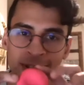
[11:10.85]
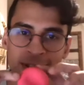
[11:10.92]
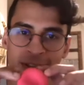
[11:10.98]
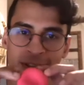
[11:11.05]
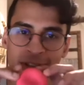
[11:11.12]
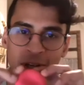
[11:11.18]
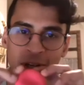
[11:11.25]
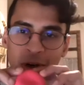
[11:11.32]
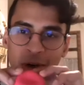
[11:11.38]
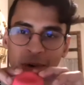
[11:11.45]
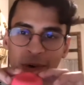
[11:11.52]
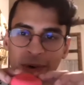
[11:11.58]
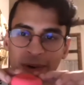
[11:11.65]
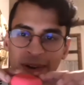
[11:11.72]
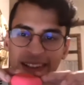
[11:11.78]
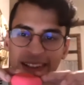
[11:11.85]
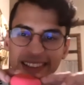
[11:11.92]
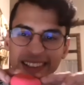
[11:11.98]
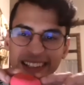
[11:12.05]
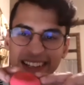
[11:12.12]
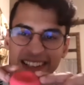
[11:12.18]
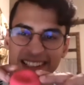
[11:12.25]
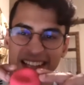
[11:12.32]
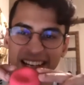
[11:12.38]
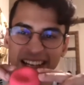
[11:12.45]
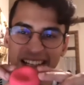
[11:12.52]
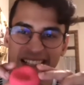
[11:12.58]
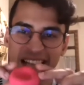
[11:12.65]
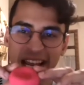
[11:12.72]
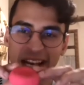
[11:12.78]
So there's like a
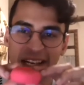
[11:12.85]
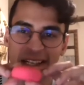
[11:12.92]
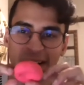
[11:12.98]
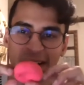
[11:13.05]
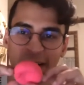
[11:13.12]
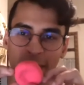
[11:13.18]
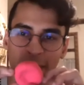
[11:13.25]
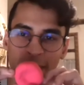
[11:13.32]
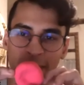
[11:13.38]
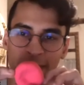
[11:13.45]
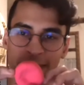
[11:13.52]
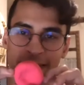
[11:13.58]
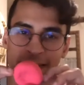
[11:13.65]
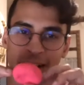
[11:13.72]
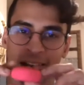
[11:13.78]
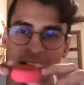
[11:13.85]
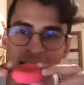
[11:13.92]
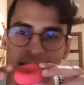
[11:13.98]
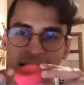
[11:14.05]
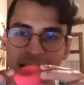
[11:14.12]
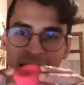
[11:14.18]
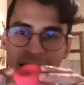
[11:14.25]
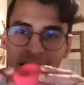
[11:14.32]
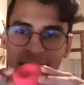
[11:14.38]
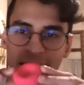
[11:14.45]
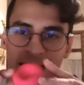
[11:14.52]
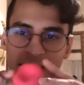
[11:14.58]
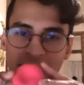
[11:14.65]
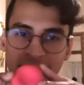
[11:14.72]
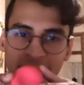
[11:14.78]
dent on both sides and it
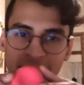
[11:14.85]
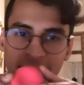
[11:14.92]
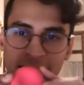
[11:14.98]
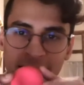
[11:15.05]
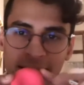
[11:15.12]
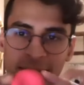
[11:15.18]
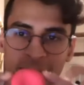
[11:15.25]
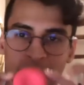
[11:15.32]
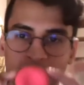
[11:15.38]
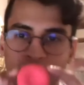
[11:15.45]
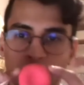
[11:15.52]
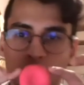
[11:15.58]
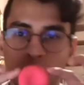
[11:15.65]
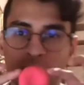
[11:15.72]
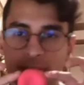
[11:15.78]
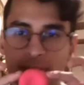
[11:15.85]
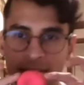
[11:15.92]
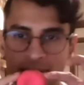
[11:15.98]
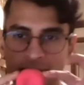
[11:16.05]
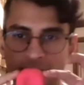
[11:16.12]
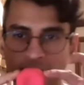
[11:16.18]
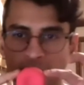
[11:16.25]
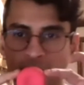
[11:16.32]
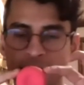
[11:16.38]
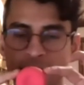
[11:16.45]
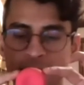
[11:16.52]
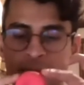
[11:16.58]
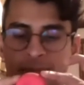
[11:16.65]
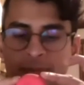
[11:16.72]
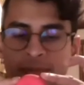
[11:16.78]
looks like this. And what this
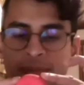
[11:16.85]
does,